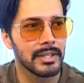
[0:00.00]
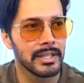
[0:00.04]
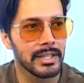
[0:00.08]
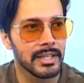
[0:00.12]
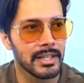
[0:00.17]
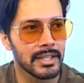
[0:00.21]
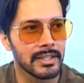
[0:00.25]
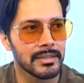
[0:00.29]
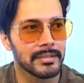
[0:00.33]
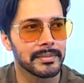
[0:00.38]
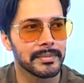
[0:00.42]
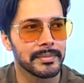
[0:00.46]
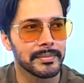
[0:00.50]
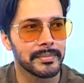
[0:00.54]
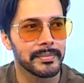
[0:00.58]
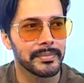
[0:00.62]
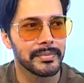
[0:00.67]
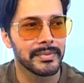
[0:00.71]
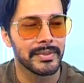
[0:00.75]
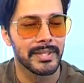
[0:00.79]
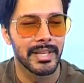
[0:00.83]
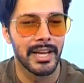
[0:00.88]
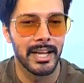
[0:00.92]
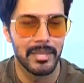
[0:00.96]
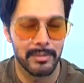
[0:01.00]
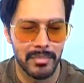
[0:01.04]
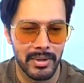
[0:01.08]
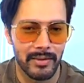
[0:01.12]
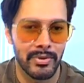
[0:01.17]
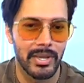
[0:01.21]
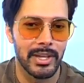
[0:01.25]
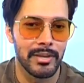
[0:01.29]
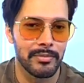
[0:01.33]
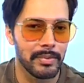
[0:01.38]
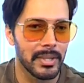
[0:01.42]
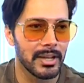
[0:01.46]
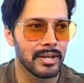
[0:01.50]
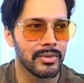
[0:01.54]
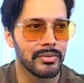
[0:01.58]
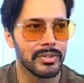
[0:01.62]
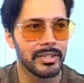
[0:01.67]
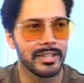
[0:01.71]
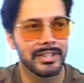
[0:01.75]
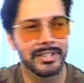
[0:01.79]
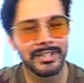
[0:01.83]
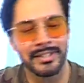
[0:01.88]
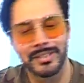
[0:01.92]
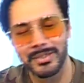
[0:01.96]
Tia and my wife
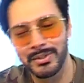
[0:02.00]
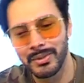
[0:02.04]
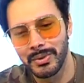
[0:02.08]
Pallavi.